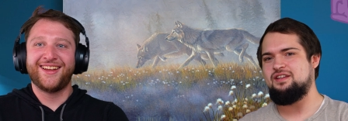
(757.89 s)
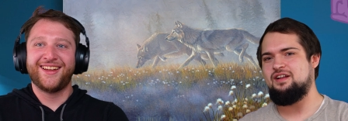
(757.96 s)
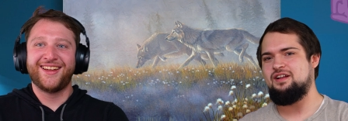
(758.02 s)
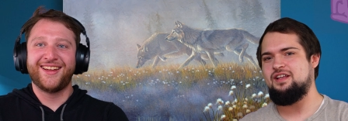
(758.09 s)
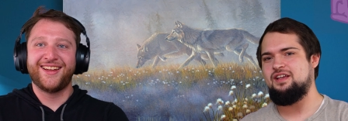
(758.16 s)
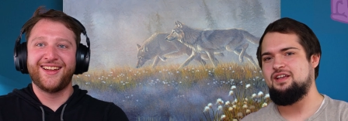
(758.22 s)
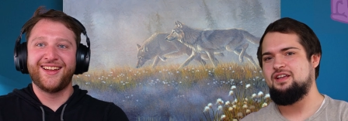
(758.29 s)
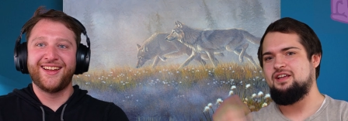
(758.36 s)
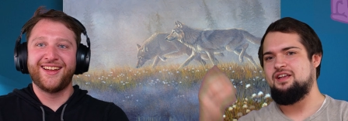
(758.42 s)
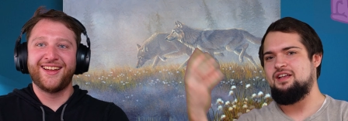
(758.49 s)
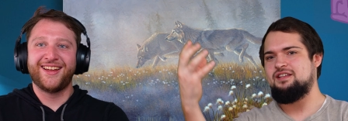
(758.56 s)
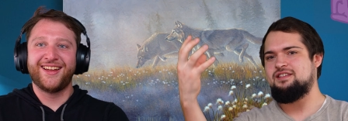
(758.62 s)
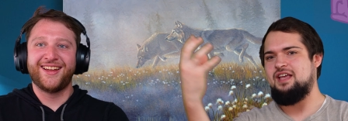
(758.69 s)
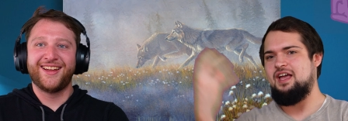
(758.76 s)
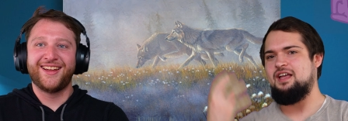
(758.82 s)
Speaker 1: in on it,
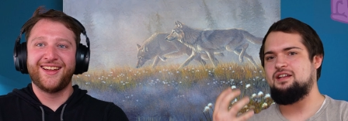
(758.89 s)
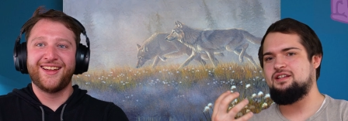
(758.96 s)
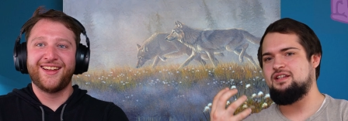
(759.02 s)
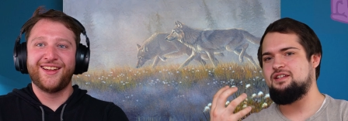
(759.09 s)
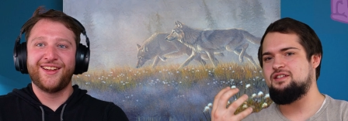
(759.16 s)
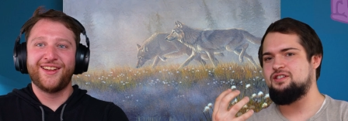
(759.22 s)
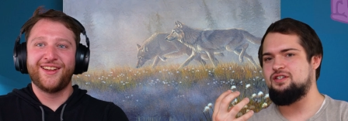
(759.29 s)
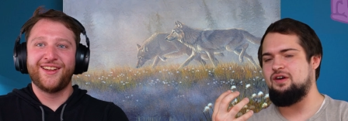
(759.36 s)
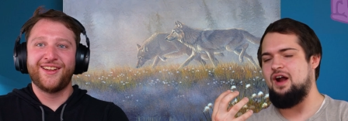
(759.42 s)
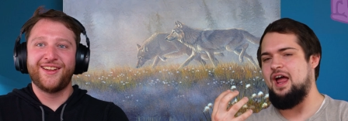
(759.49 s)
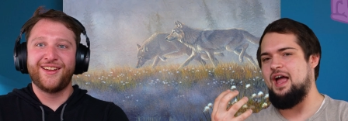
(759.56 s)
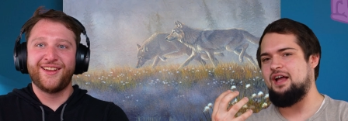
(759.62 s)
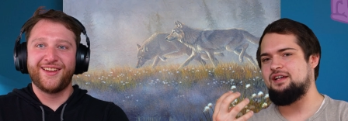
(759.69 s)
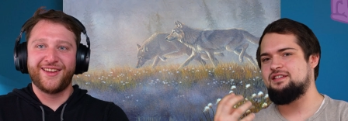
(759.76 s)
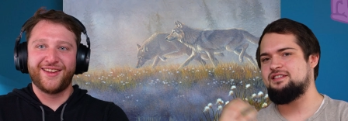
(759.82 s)
its head
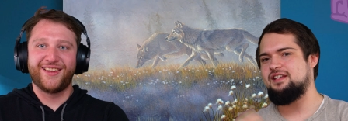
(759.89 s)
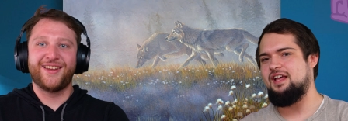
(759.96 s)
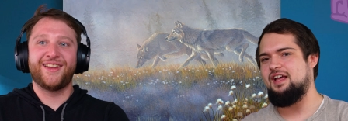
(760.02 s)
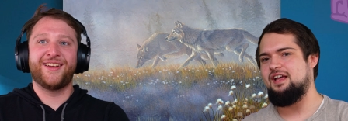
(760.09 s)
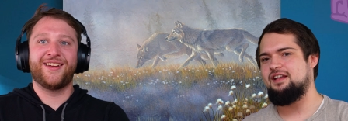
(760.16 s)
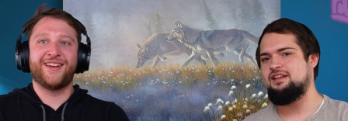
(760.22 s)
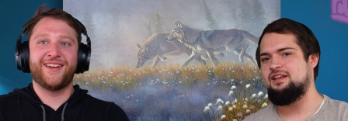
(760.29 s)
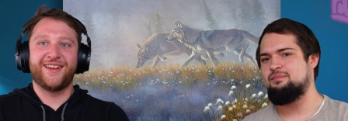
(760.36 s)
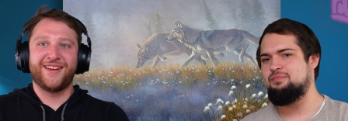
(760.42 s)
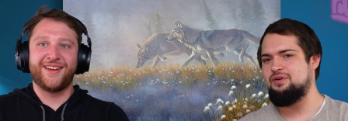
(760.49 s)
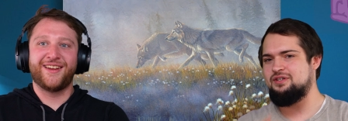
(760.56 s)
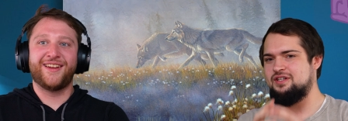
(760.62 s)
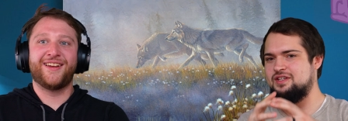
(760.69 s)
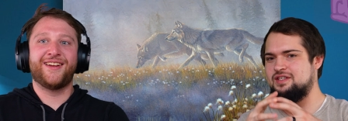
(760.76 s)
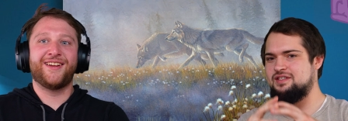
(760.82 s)
contracts and it
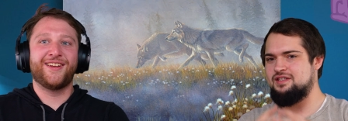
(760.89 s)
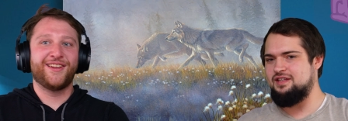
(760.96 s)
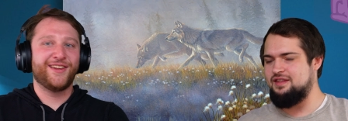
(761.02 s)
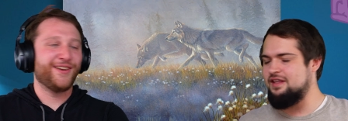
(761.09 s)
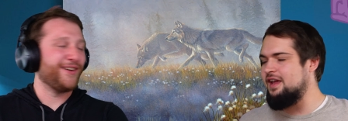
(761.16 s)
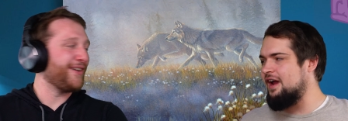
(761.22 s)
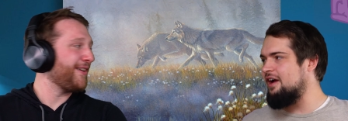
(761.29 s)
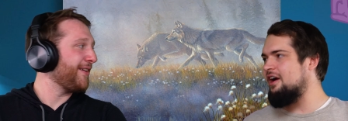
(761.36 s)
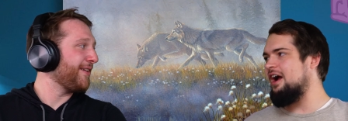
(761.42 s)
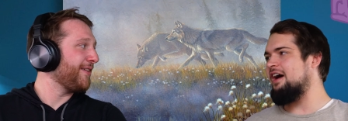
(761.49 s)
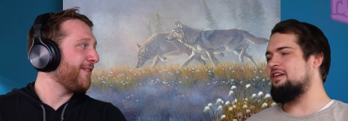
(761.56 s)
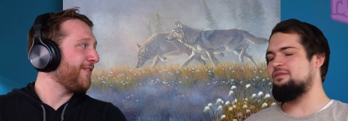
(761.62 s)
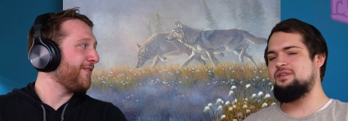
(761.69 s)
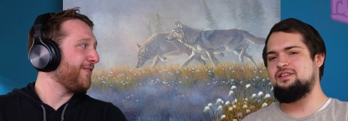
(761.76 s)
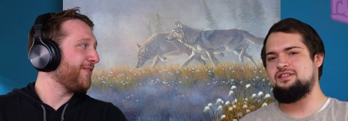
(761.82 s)
pushes the air
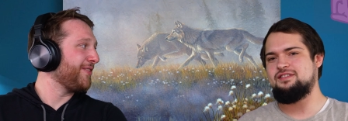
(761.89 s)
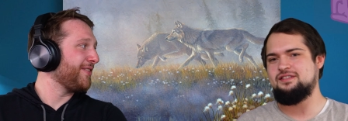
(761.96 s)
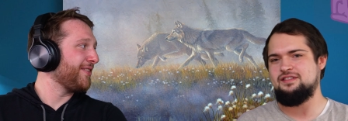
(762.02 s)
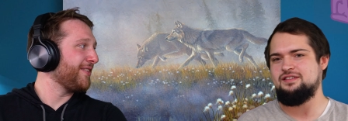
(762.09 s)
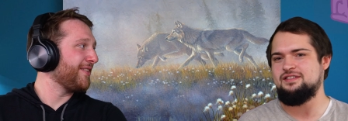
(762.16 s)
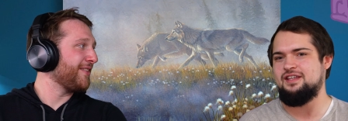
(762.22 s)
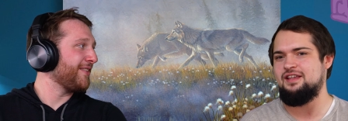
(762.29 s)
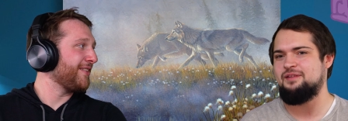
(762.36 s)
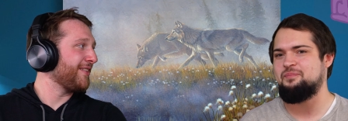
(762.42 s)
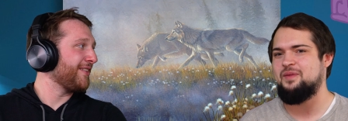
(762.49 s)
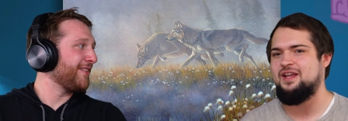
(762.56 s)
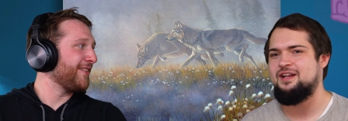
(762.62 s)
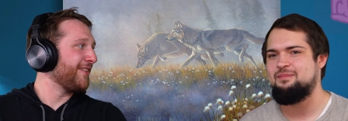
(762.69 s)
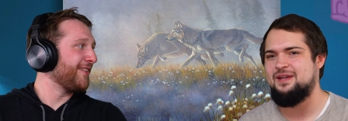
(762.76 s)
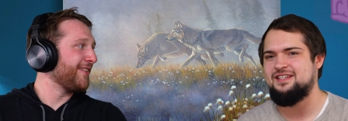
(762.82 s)
out of its skin
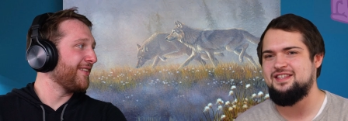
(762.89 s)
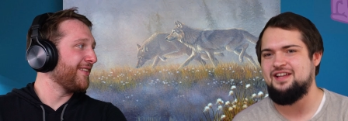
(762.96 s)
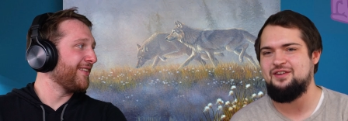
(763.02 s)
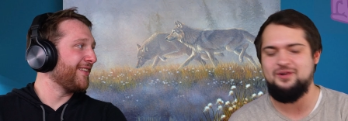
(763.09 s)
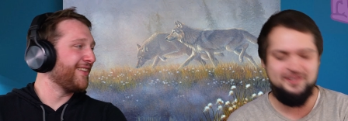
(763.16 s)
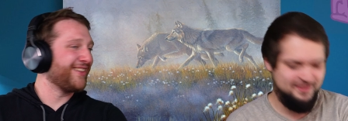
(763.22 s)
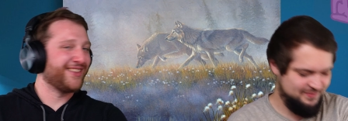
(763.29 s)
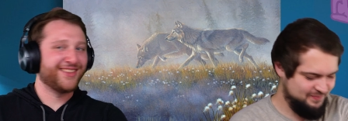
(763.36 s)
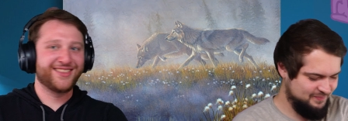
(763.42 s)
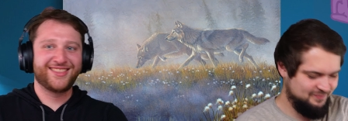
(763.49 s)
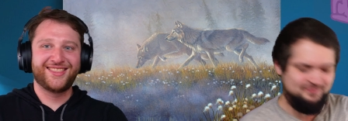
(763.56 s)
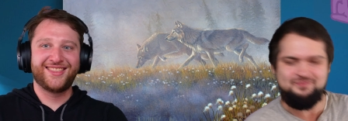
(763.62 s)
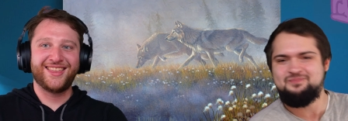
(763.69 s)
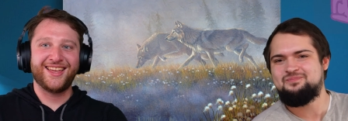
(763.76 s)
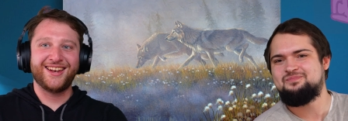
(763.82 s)
and it makes that noise.
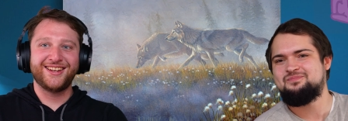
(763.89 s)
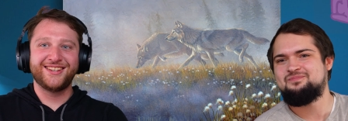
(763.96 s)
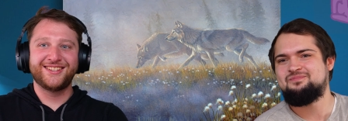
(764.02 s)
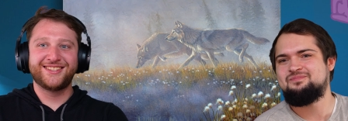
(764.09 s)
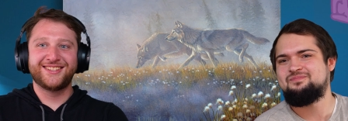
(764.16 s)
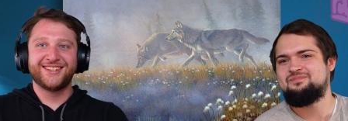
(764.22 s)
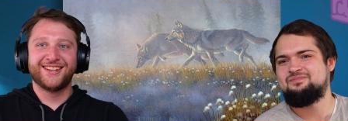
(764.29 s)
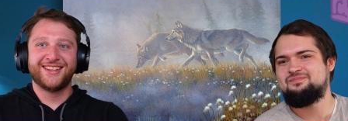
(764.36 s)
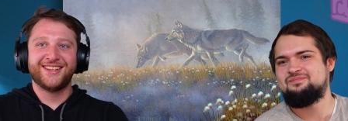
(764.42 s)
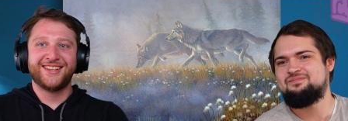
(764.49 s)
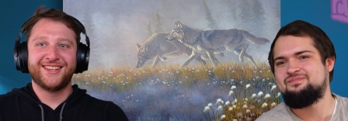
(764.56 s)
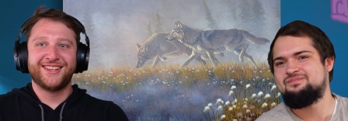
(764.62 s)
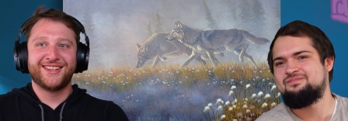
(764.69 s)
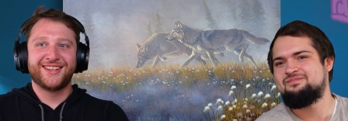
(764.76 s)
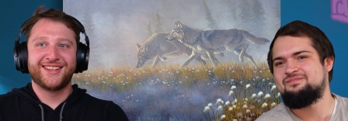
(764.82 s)
Speaker 2: That is
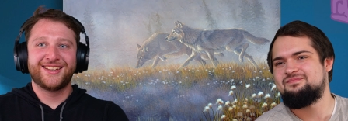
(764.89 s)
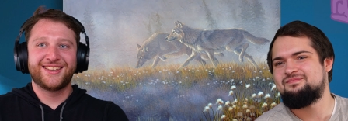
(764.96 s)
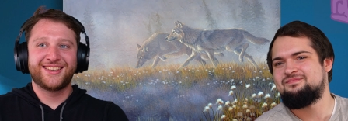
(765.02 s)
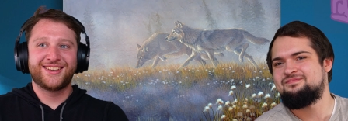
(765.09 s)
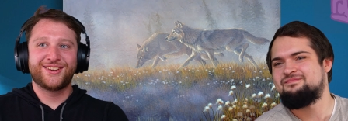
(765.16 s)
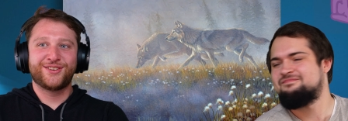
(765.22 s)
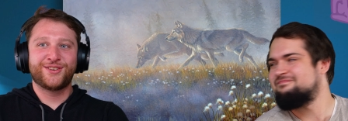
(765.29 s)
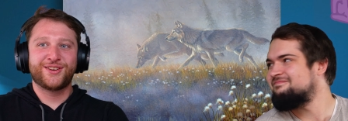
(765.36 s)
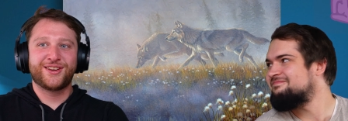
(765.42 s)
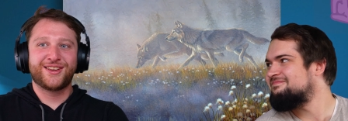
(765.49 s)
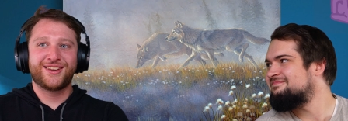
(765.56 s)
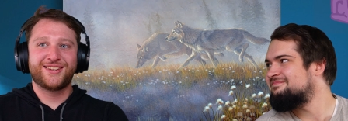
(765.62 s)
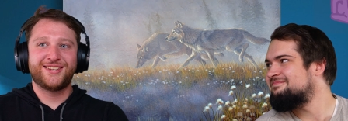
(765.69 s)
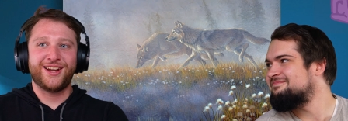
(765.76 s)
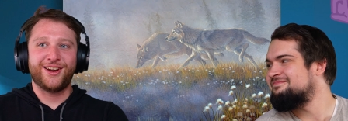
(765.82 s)

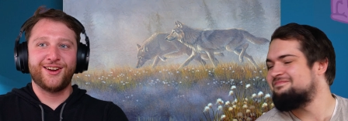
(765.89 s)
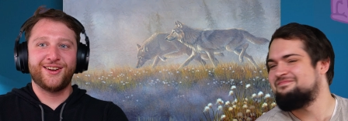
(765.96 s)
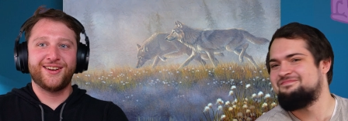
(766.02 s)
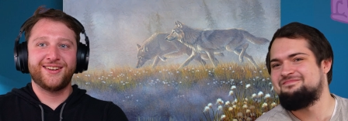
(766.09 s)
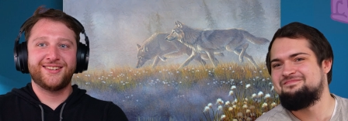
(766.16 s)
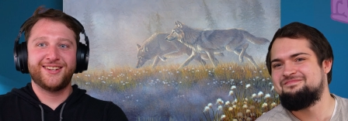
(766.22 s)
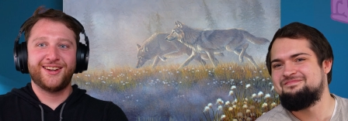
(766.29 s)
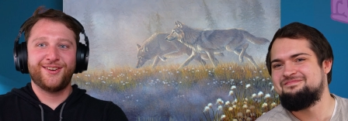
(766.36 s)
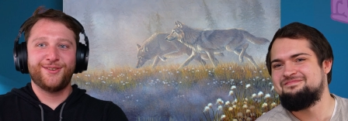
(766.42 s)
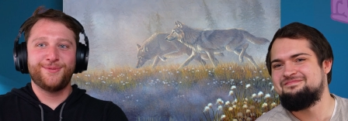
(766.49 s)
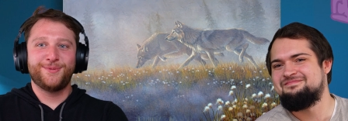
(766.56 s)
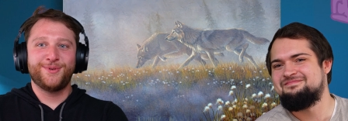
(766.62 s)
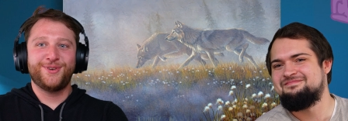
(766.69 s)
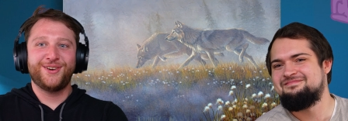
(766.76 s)
ter terrible.